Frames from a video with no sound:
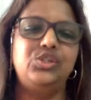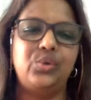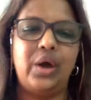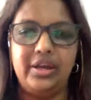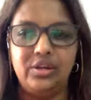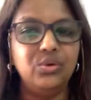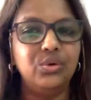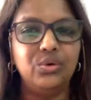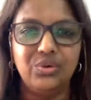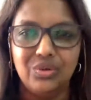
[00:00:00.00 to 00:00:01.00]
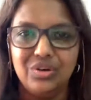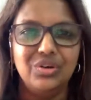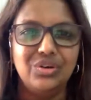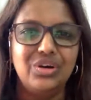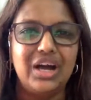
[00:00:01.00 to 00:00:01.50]
so I know
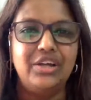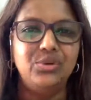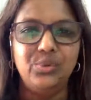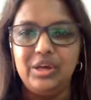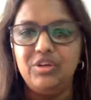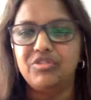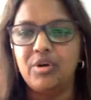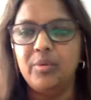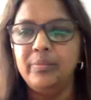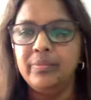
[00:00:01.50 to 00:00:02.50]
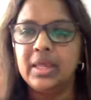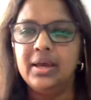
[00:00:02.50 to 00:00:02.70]
where you're from,